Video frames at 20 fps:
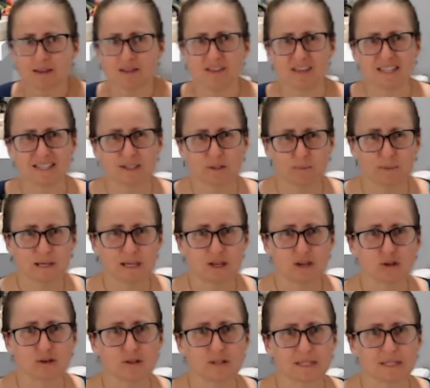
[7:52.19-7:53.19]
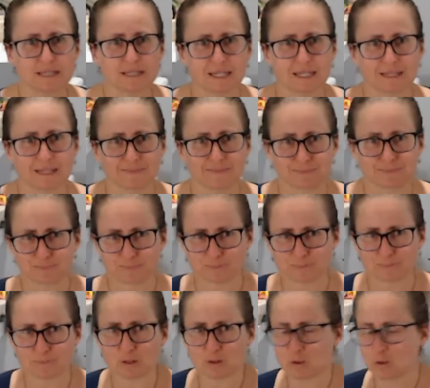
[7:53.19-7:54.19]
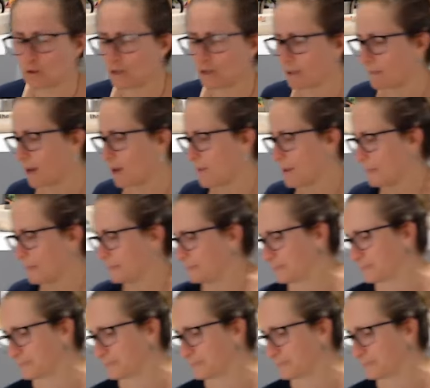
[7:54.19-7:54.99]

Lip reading: This will be used, I'll talk in a moment.